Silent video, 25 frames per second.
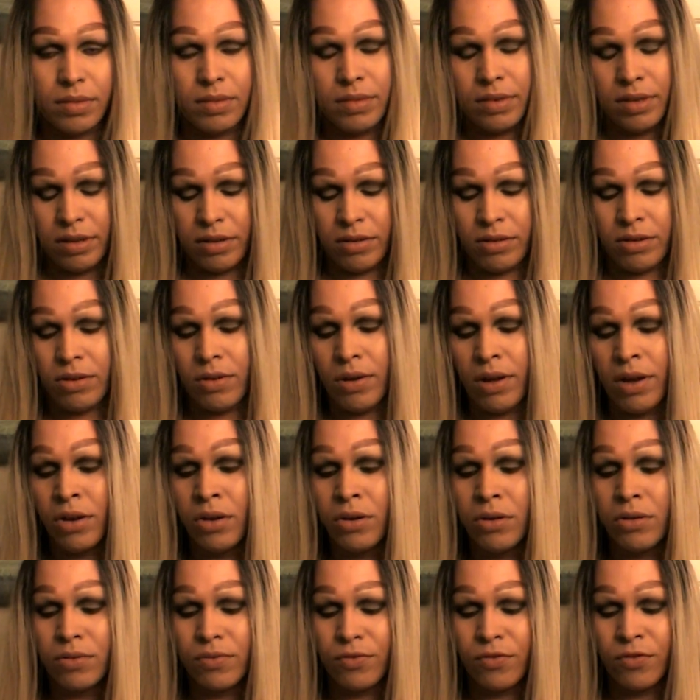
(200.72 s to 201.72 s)
don't know. I
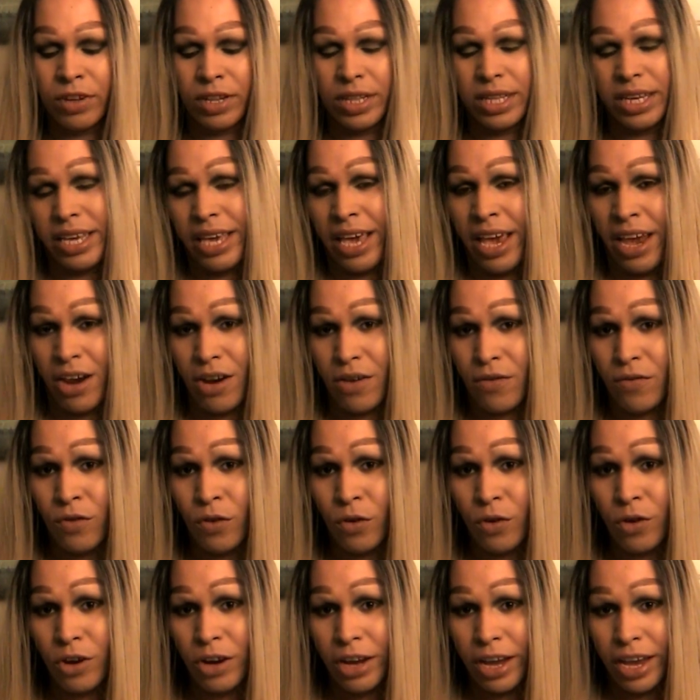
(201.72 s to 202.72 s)
don't really care
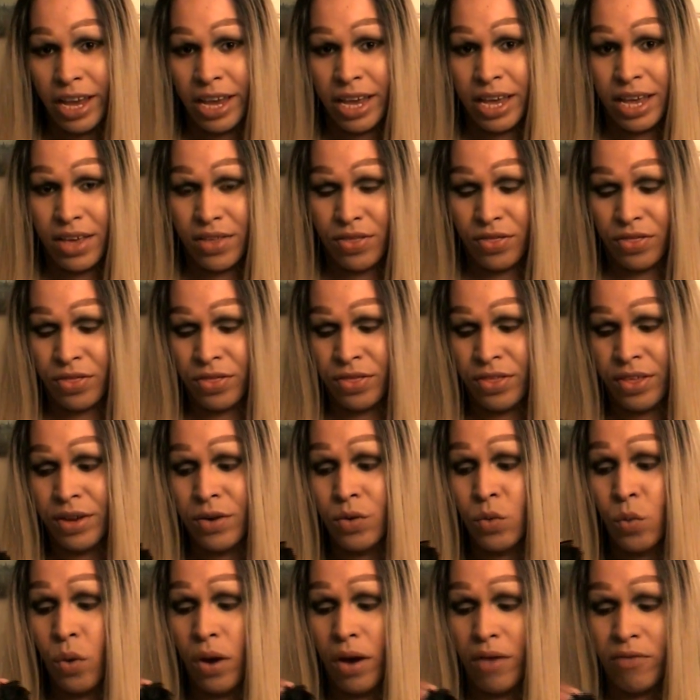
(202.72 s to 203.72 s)
for a
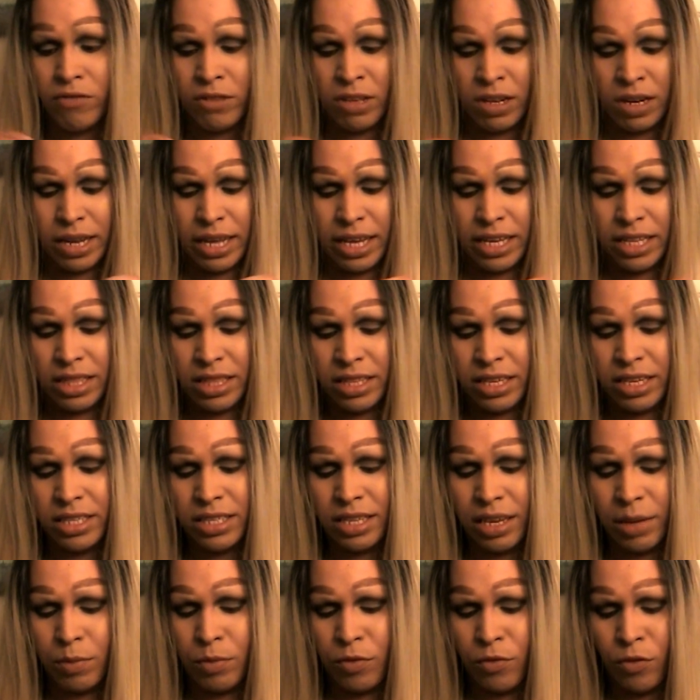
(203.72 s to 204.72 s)
thin weft like this.
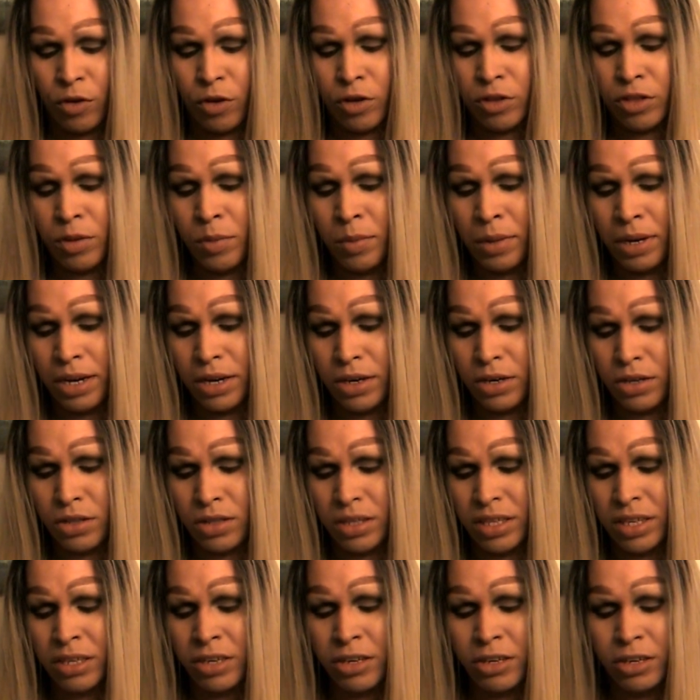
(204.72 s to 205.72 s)
I prefer them a little
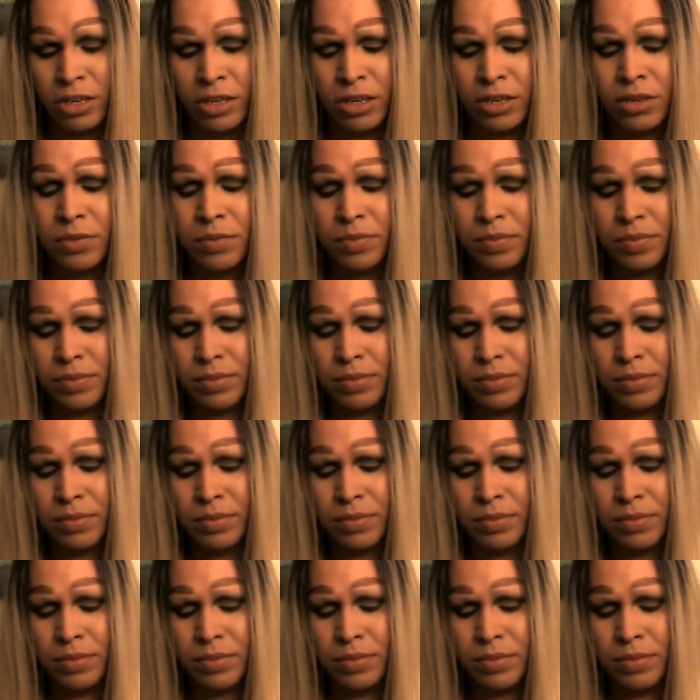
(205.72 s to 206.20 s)
thicker.